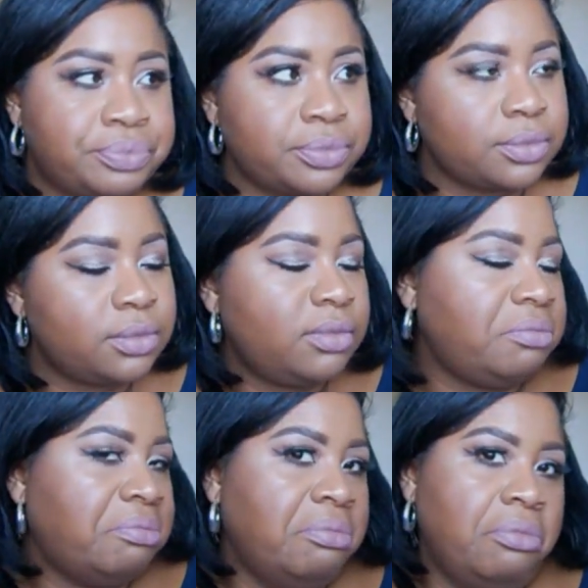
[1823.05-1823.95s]

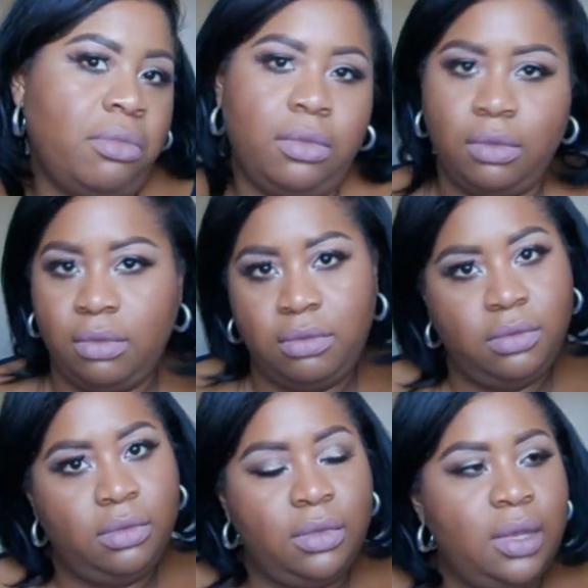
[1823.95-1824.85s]

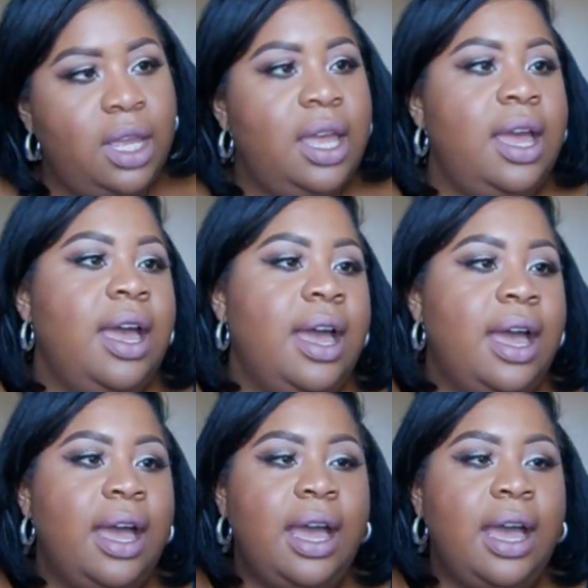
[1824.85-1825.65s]
(no one is talking)